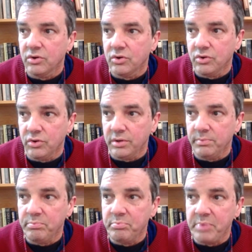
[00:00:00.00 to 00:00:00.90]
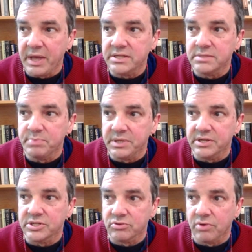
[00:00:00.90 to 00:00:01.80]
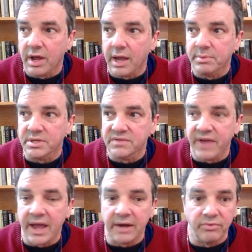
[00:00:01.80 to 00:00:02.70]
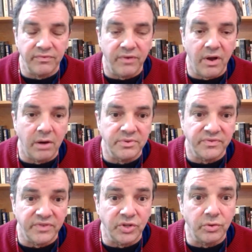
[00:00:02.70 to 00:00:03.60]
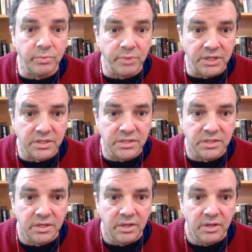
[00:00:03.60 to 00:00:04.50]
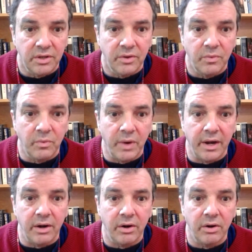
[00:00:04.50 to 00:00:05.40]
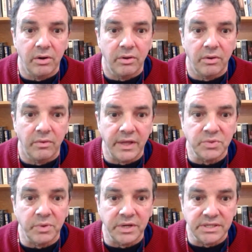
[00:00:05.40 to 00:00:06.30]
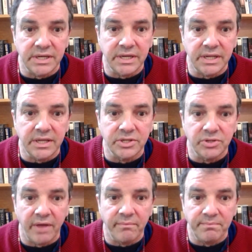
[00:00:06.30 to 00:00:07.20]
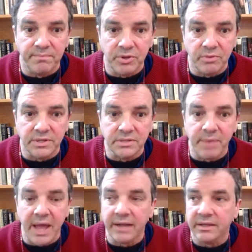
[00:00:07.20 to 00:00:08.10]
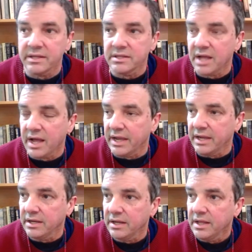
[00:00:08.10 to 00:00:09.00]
could best be described as factory farms for humans where that's what a city is you have humans packed in tight